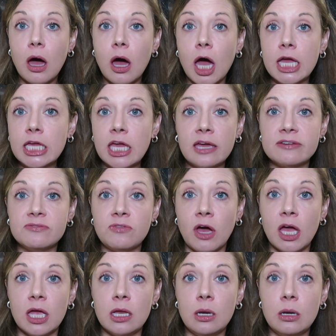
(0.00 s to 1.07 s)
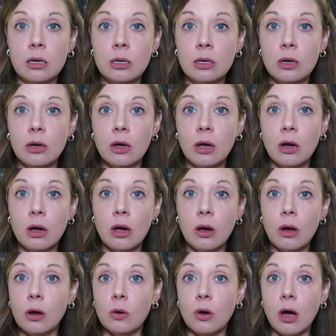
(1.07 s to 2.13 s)
I can't fight.
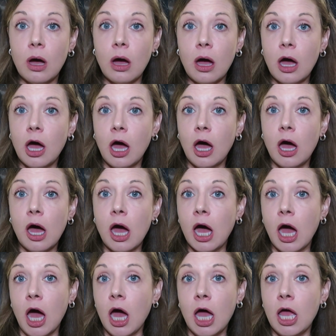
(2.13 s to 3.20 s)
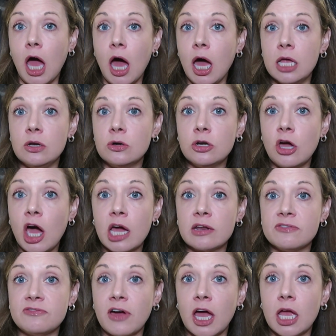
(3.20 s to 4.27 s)
Oh, I don't know how
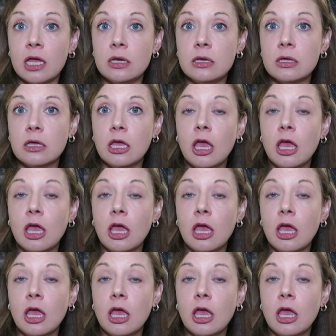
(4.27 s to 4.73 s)
to fight.